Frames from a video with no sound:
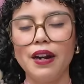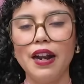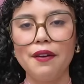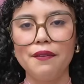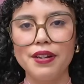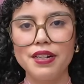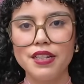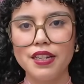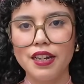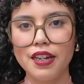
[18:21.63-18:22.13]
when
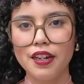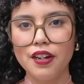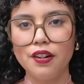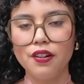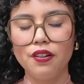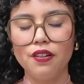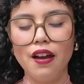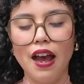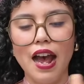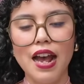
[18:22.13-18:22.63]
I went to
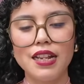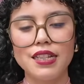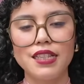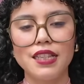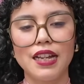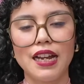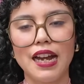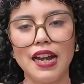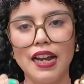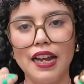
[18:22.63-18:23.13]
go ask
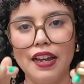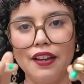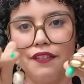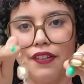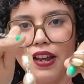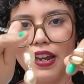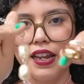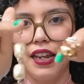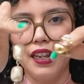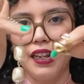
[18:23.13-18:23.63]
the guy if
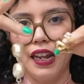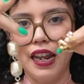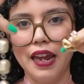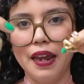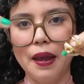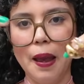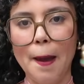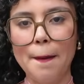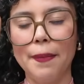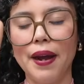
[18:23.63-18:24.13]
I can
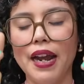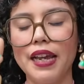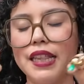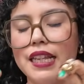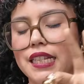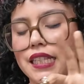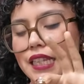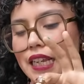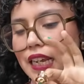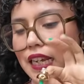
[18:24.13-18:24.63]
like buy
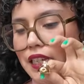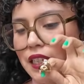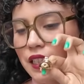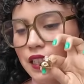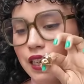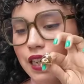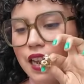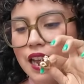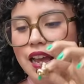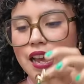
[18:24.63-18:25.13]
these
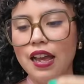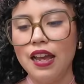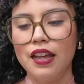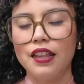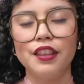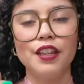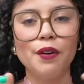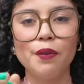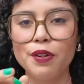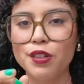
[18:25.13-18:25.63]
things,
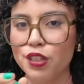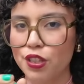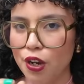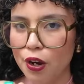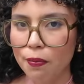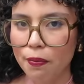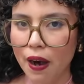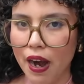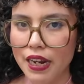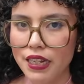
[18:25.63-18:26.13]
there was
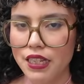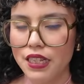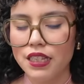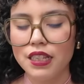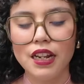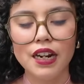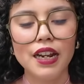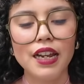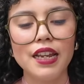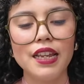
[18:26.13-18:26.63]
no prices
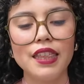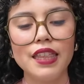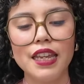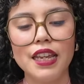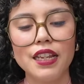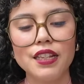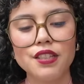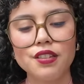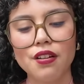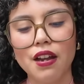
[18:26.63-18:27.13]
on
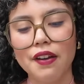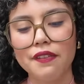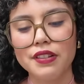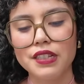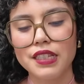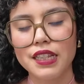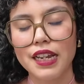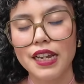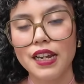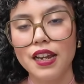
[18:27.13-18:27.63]
anything, so I
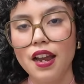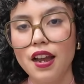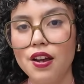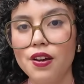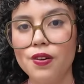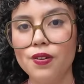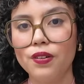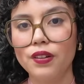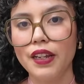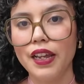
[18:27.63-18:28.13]
was like,
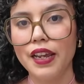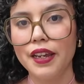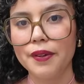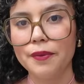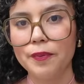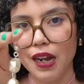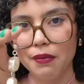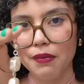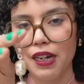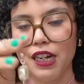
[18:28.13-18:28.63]
oh, like,
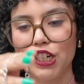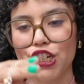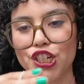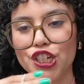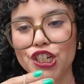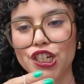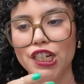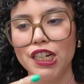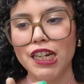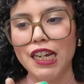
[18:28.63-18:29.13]
how
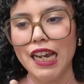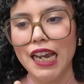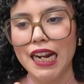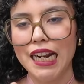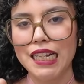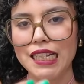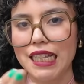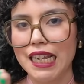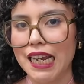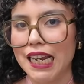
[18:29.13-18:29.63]
much?
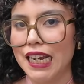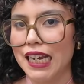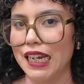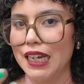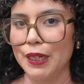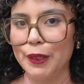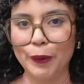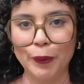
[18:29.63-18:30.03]
And he's like,